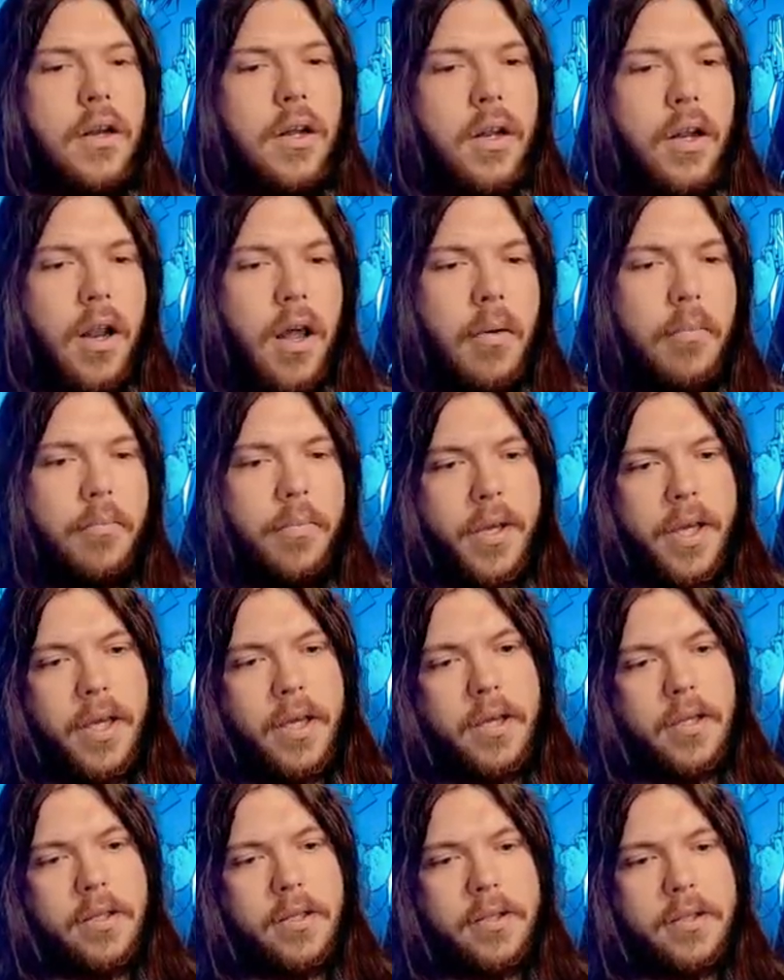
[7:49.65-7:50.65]

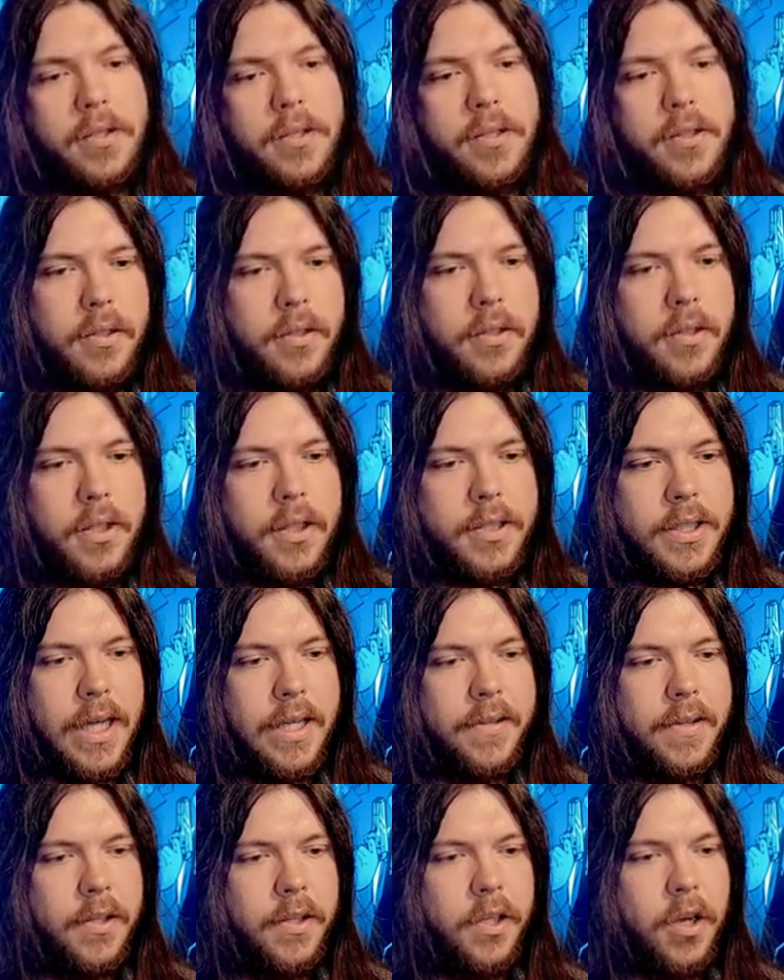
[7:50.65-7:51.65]
Colombians. Is
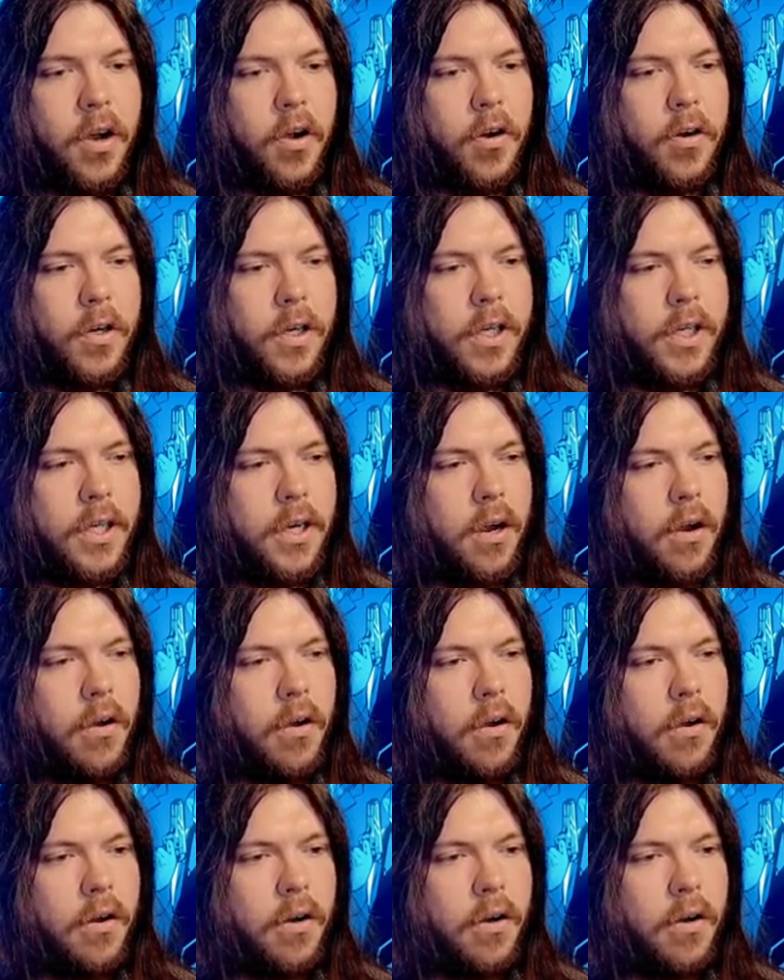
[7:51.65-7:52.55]
that the Yardi car?